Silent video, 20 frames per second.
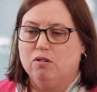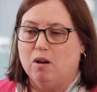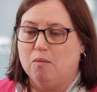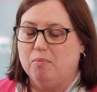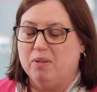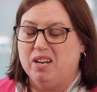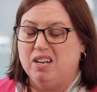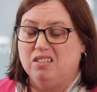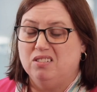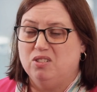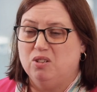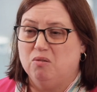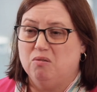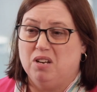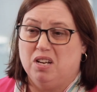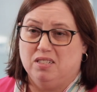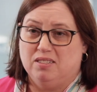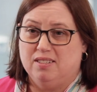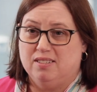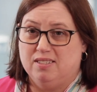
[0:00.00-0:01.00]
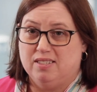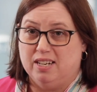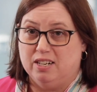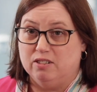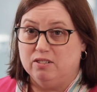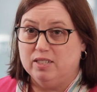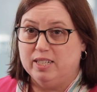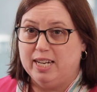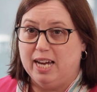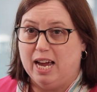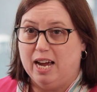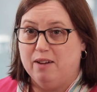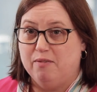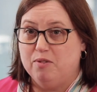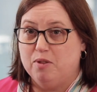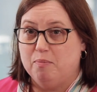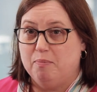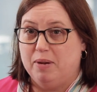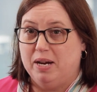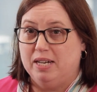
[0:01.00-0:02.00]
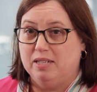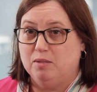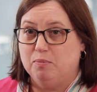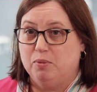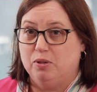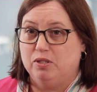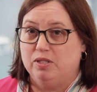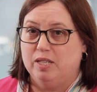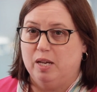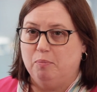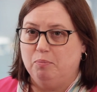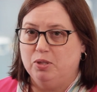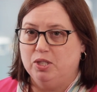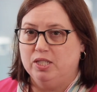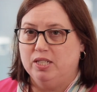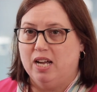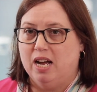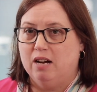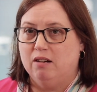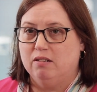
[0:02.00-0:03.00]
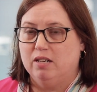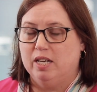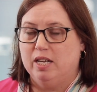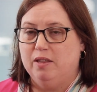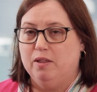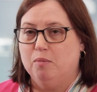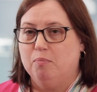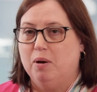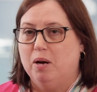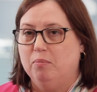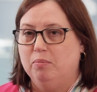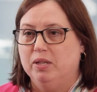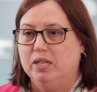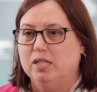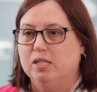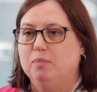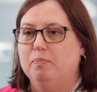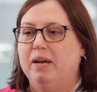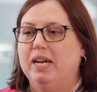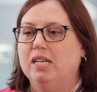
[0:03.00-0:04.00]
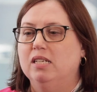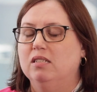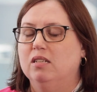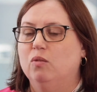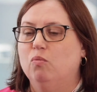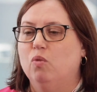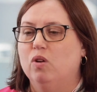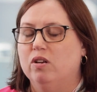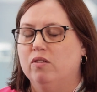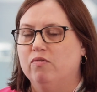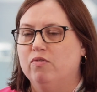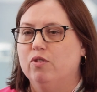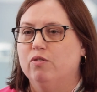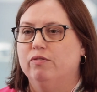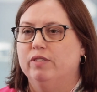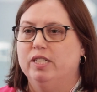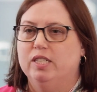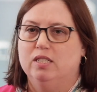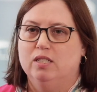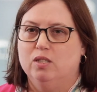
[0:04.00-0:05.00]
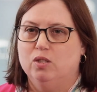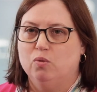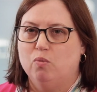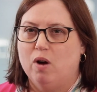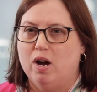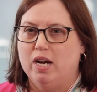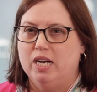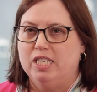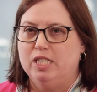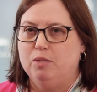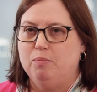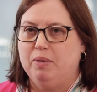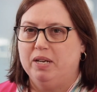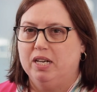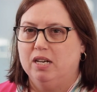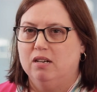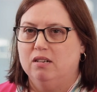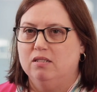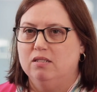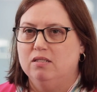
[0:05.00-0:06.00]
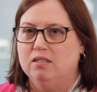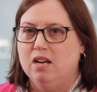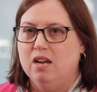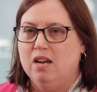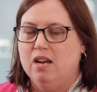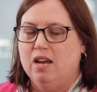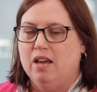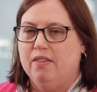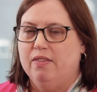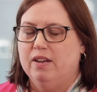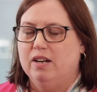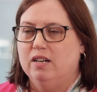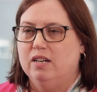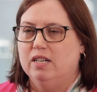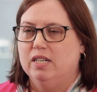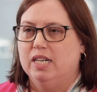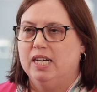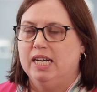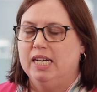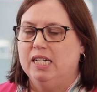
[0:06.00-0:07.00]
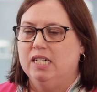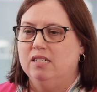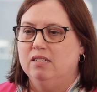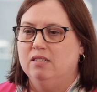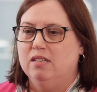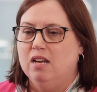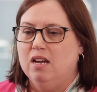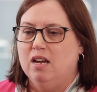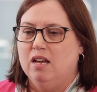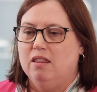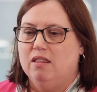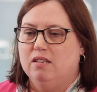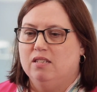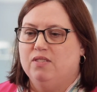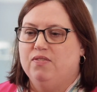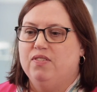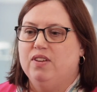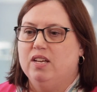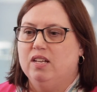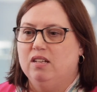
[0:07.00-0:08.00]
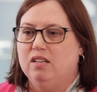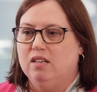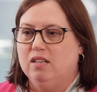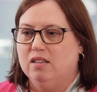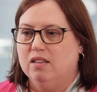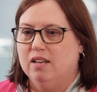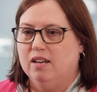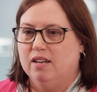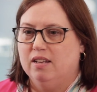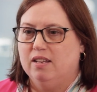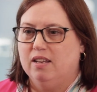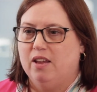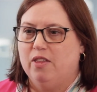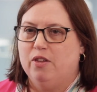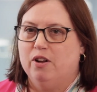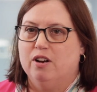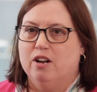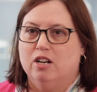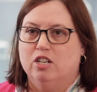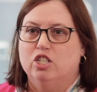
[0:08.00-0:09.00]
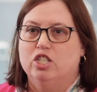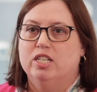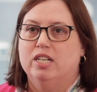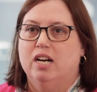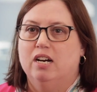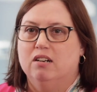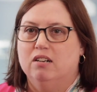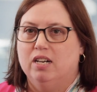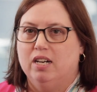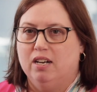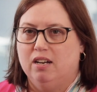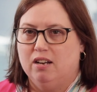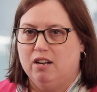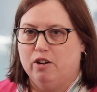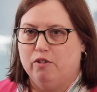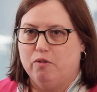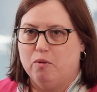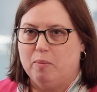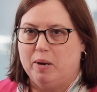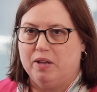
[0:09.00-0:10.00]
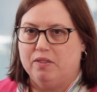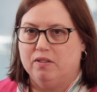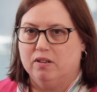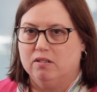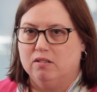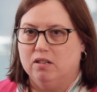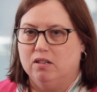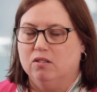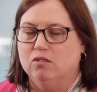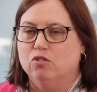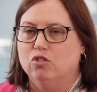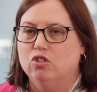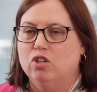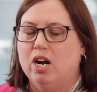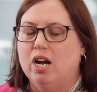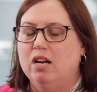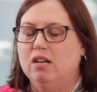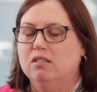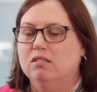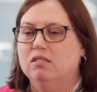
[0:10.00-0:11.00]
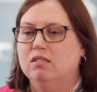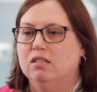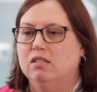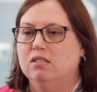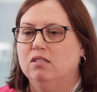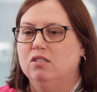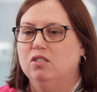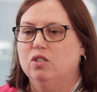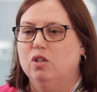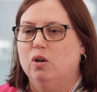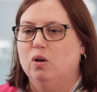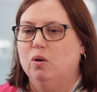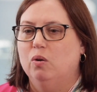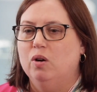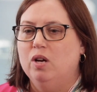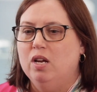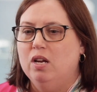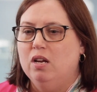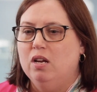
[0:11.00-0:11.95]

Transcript: companies don't necessarily have the best perception out in the public space, and one of the reasons why is because there is this feeling that they're not sharing enough about the clinical trials, and so